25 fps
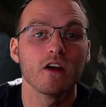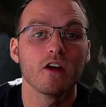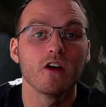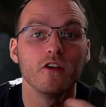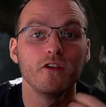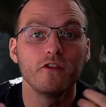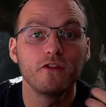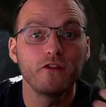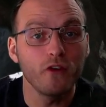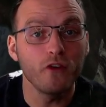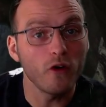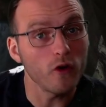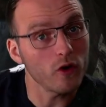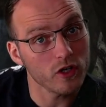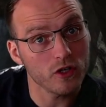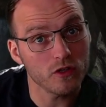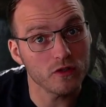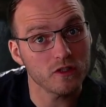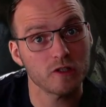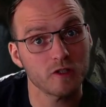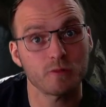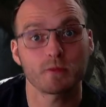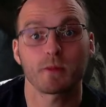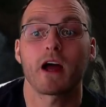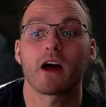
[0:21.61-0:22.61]
for new
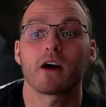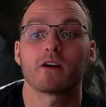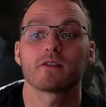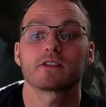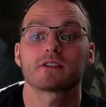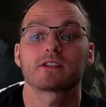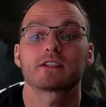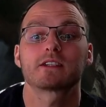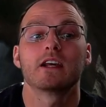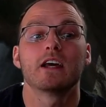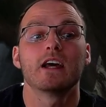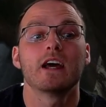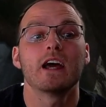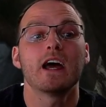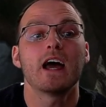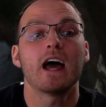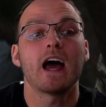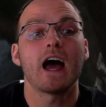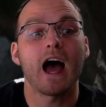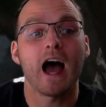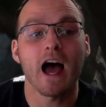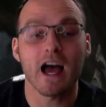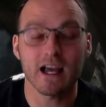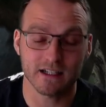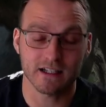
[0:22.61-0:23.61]
sprouts
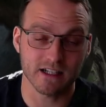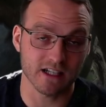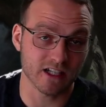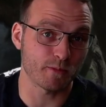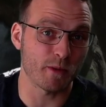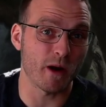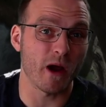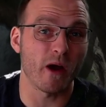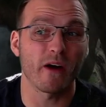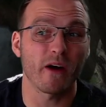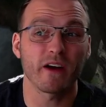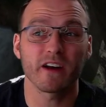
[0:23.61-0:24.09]
as a sprout.